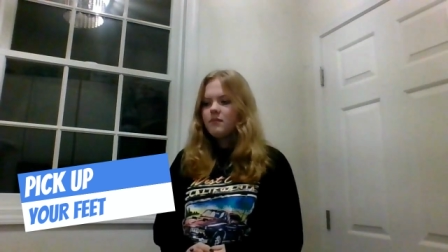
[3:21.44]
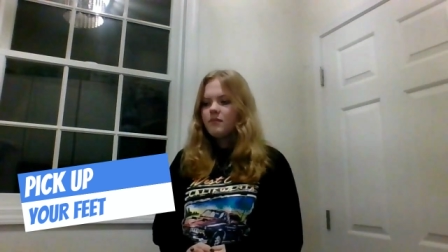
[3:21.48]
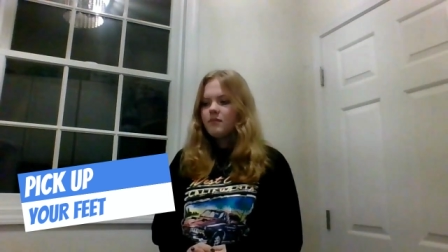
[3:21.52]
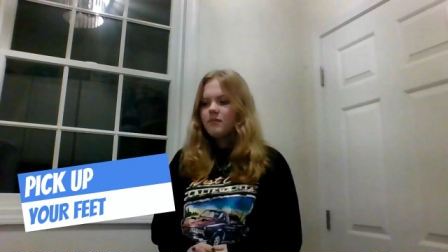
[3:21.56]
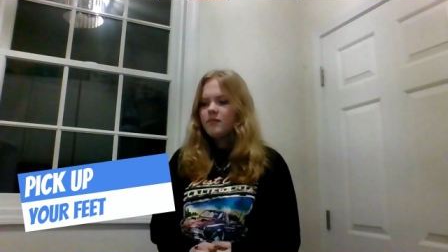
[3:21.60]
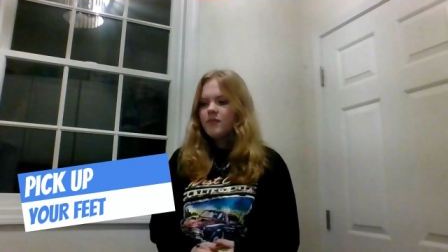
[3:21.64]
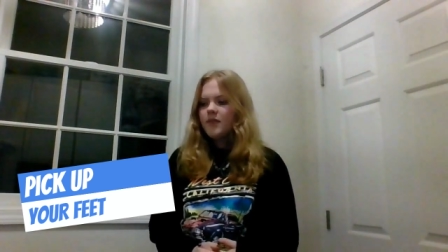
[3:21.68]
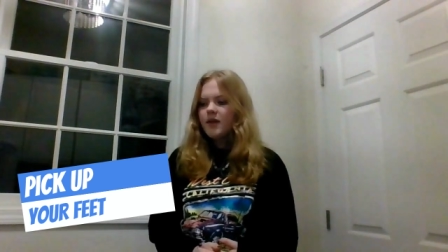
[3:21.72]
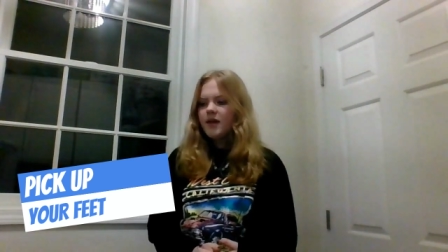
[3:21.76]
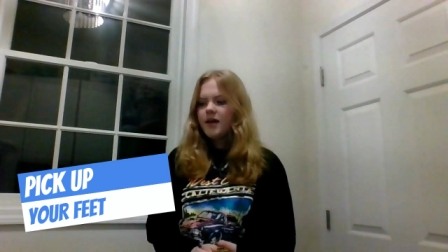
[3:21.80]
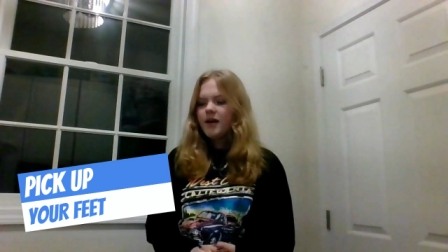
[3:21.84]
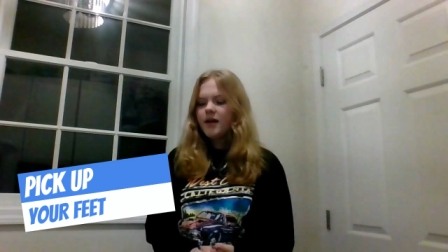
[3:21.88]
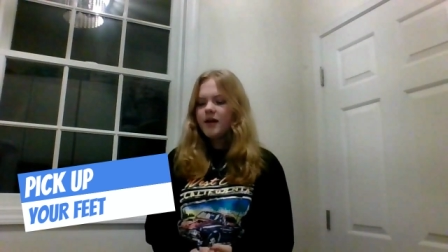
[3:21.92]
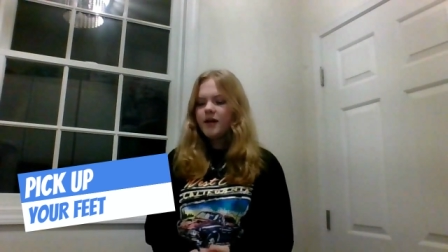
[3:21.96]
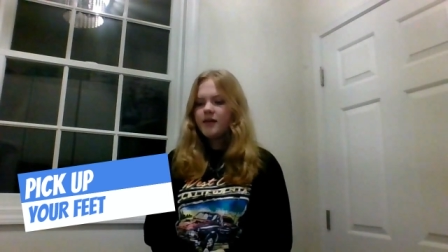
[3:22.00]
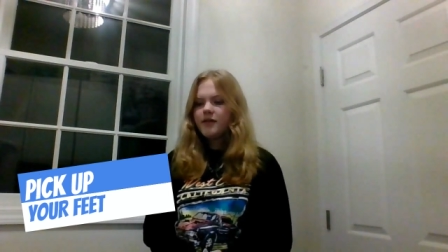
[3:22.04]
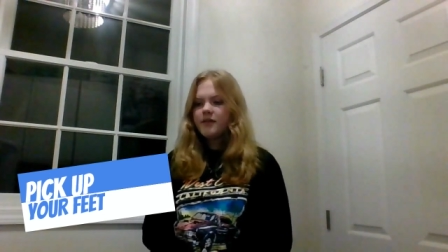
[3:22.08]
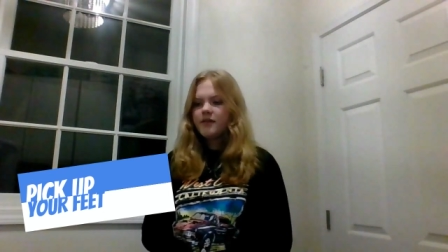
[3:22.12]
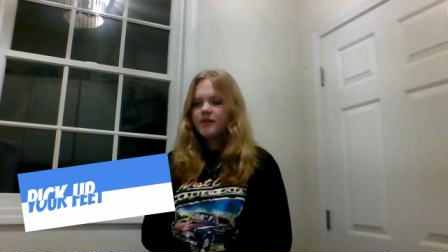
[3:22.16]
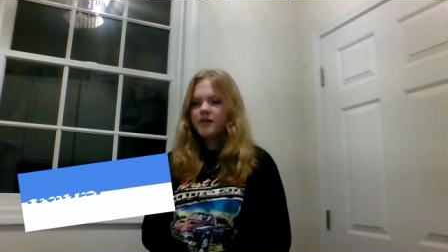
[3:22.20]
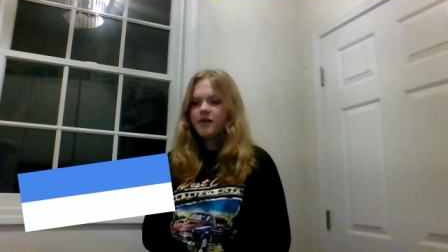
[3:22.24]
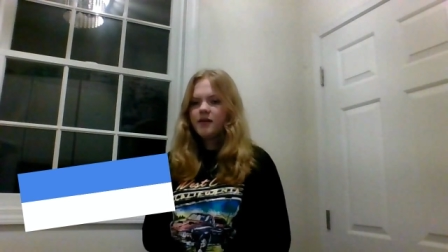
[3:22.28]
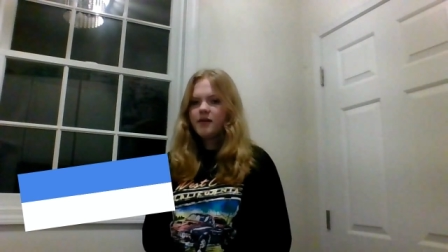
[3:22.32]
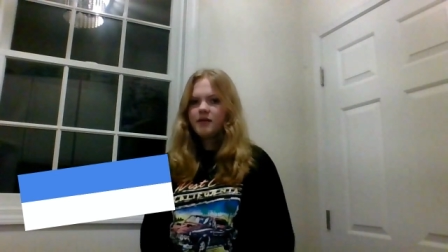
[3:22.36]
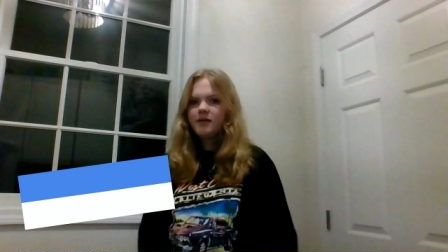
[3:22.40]

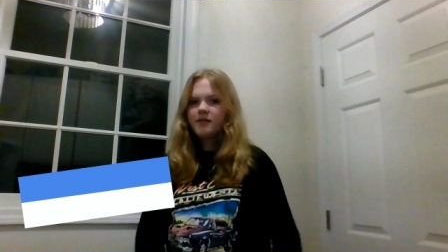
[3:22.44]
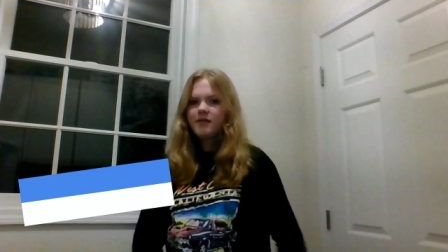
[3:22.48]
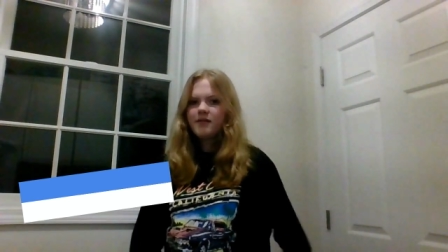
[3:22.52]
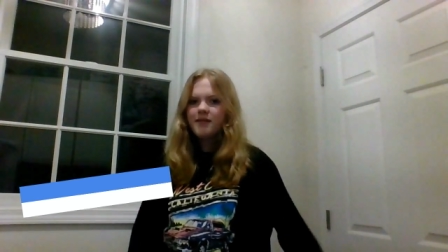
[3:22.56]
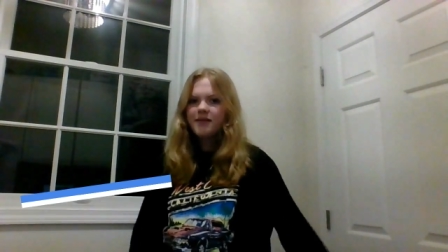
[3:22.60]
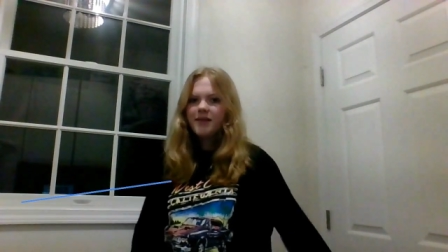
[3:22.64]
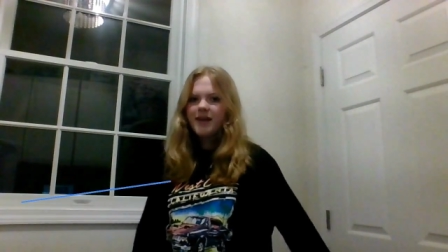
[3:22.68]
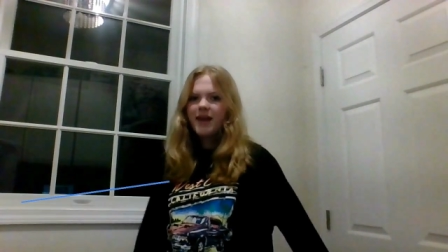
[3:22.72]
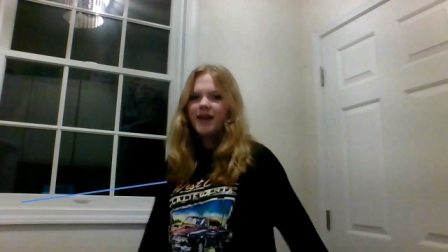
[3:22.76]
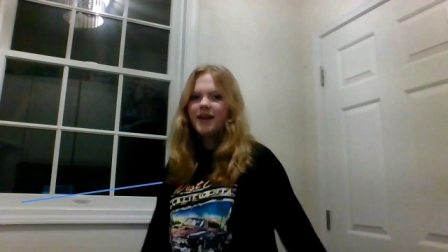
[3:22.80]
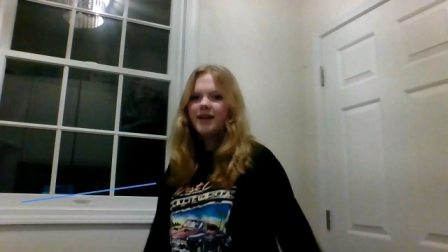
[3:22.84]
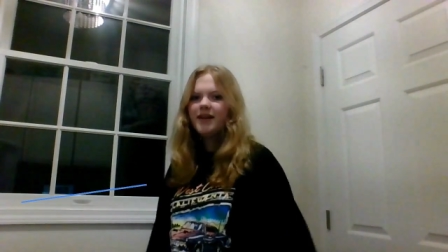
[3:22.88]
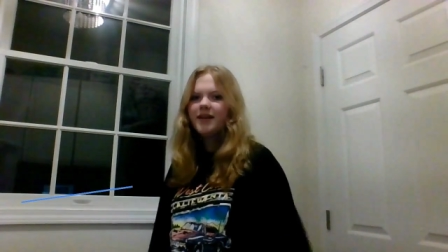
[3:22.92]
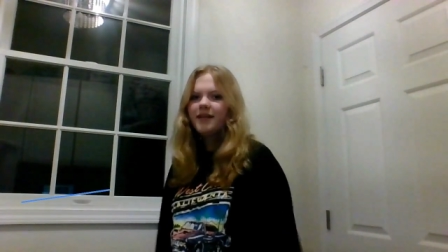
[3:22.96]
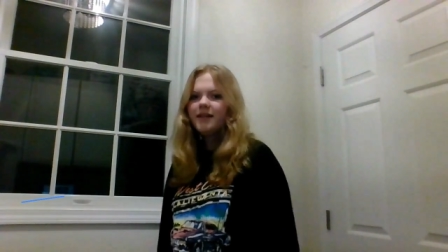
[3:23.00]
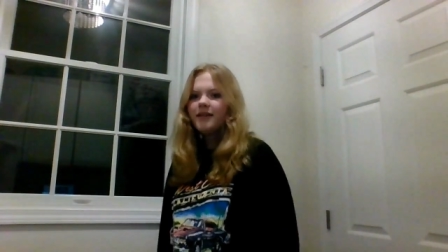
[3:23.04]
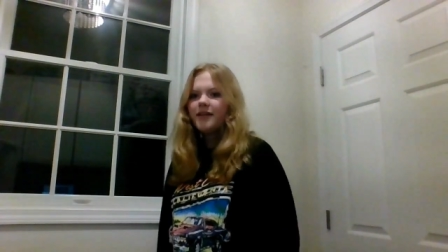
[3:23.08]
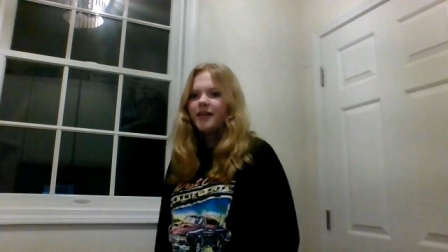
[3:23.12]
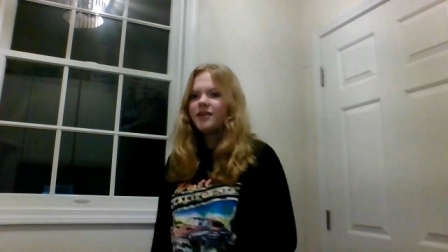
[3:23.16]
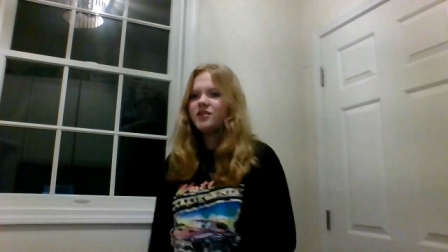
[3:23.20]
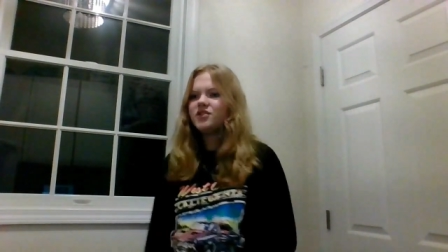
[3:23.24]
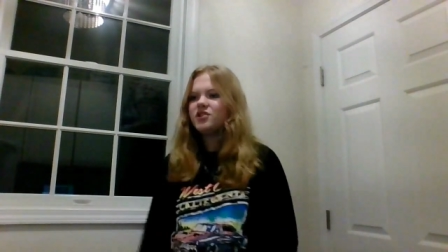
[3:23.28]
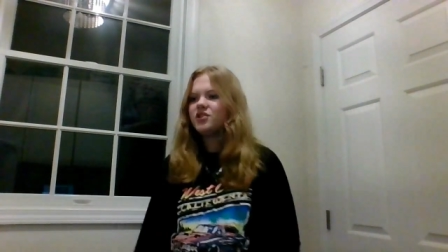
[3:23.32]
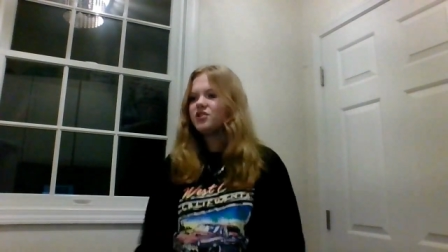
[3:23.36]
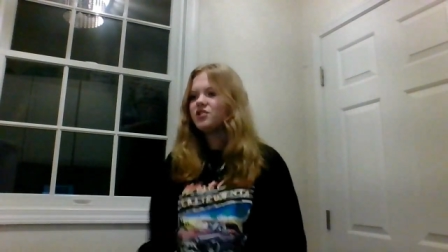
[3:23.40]
because skating,
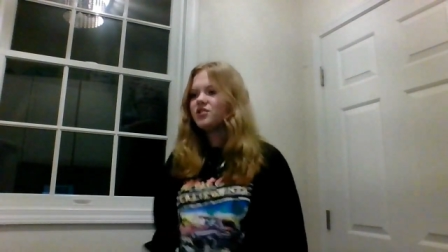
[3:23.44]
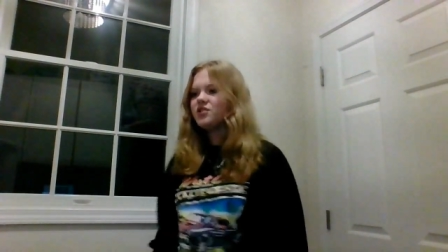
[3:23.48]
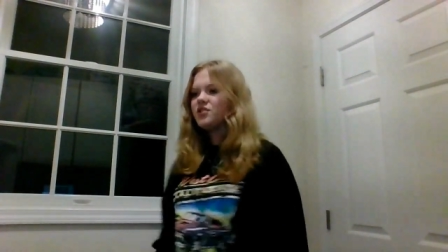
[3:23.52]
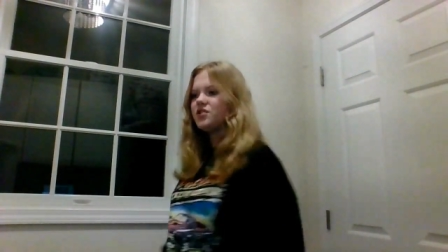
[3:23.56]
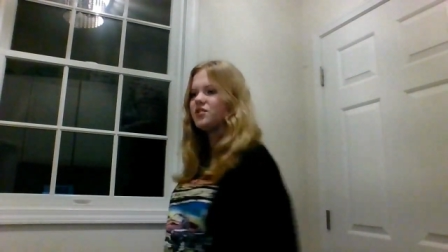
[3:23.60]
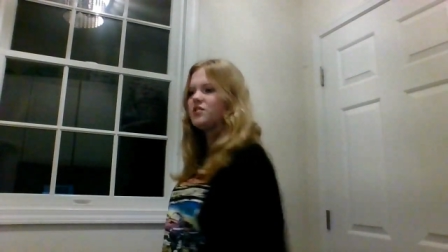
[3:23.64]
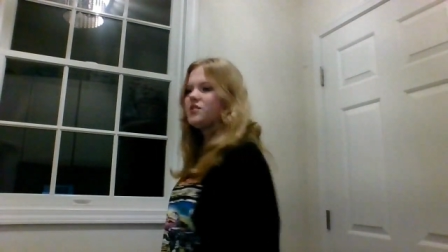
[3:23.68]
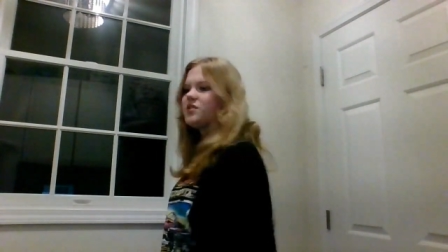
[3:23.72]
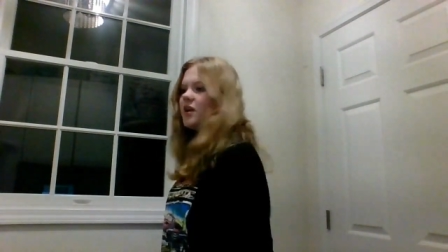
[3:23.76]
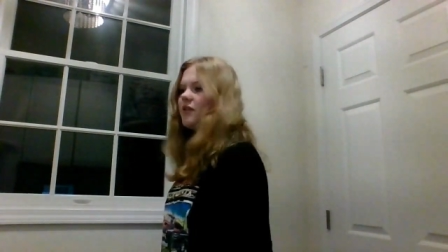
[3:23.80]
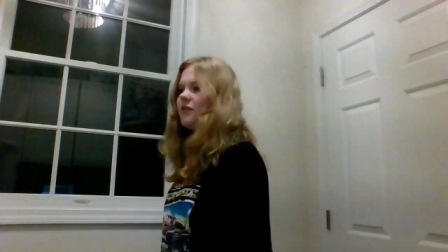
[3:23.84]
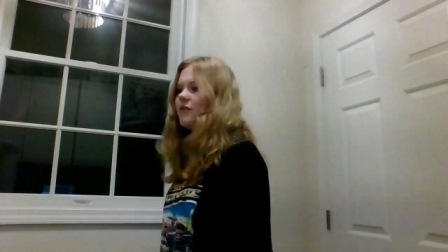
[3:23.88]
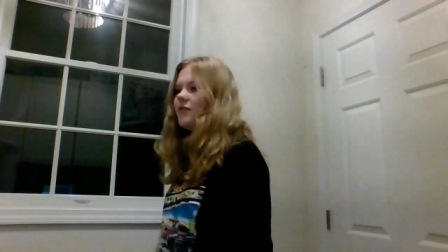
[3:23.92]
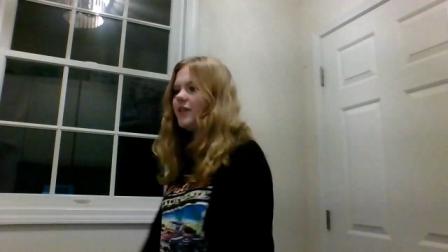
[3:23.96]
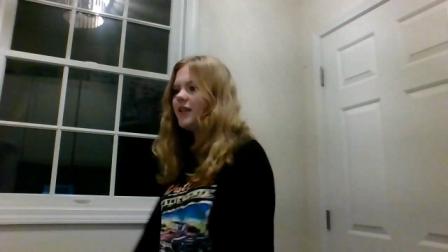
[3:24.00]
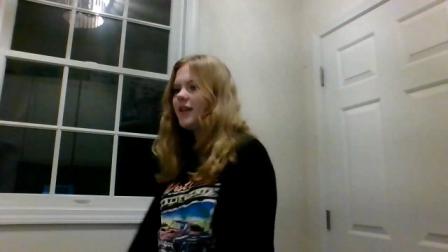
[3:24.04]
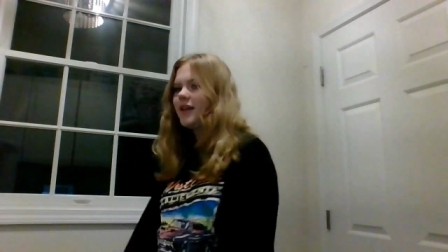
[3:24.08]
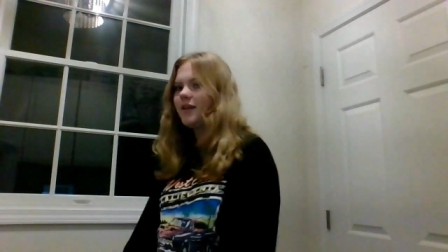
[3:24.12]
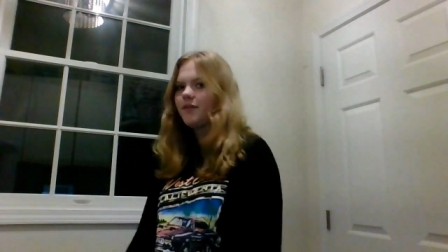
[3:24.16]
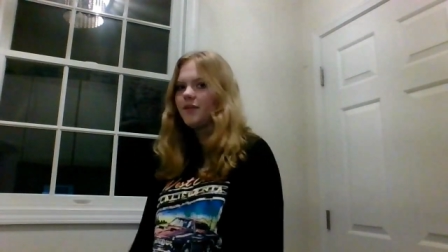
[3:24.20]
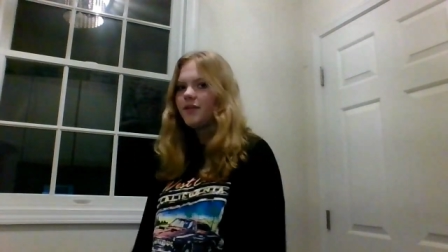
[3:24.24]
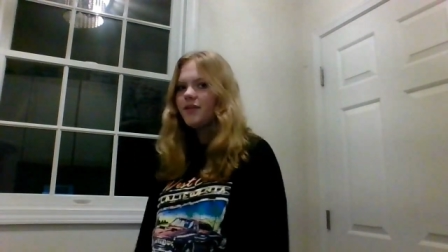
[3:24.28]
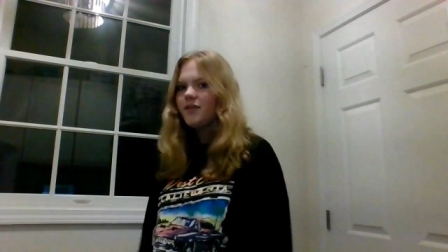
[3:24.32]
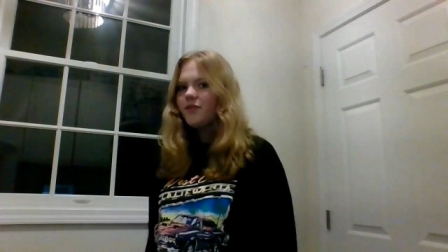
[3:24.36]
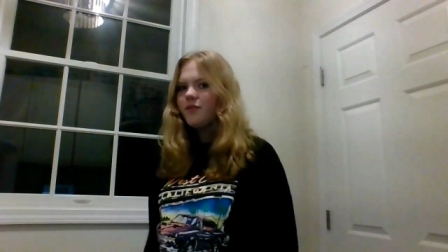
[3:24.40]
like just shuffling
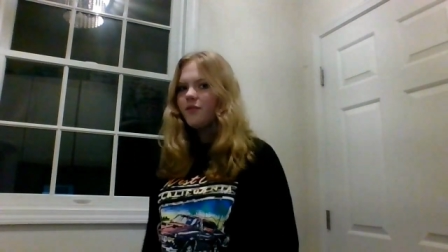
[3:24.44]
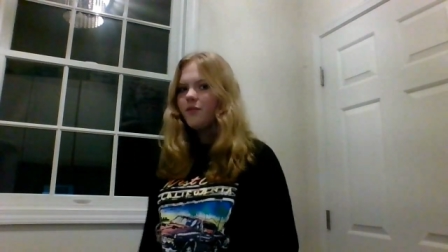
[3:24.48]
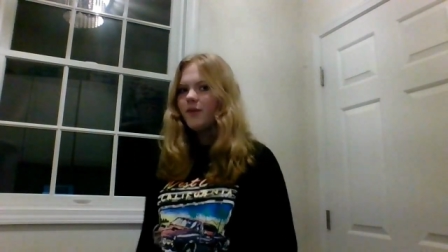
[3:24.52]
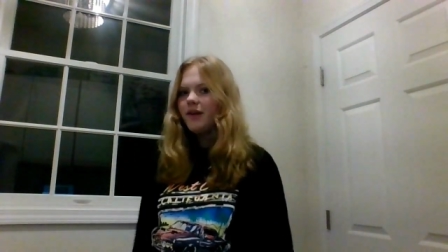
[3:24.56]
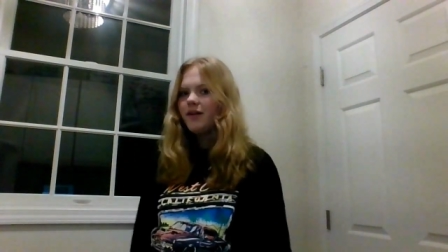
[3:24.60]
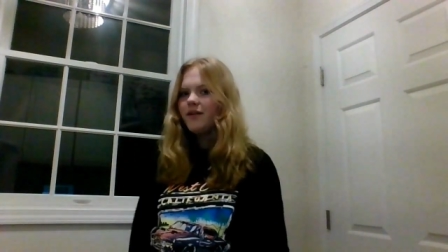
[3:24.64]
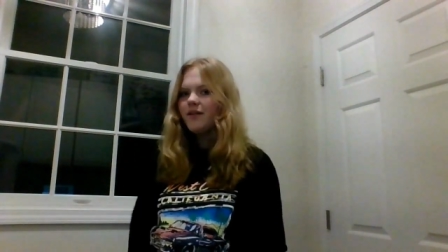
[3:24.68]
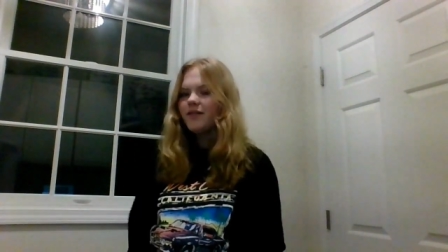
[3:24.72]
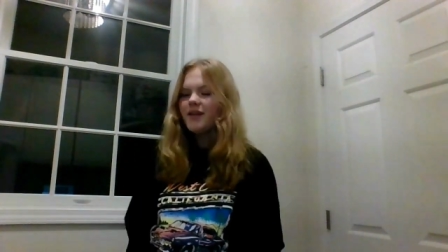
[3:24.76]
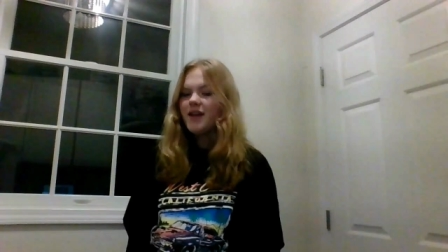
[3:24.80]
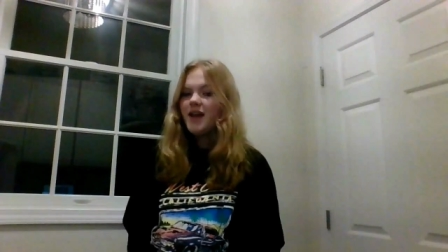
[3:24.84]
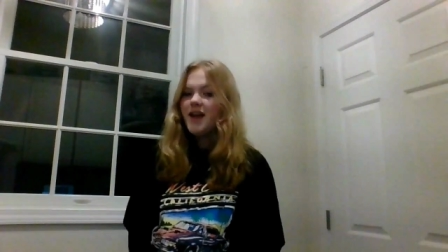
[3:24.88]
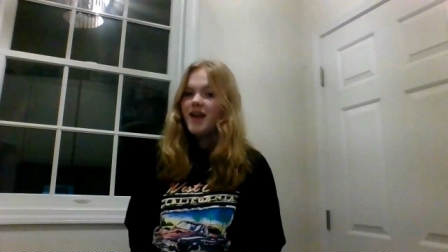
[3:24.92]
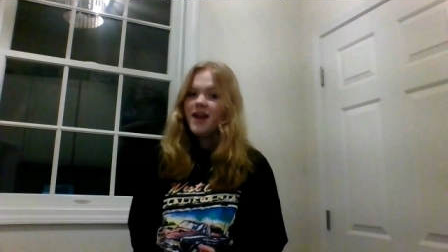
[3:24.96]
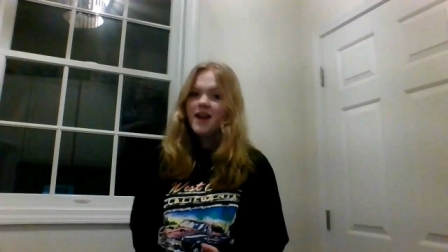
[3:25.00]
with your wheels,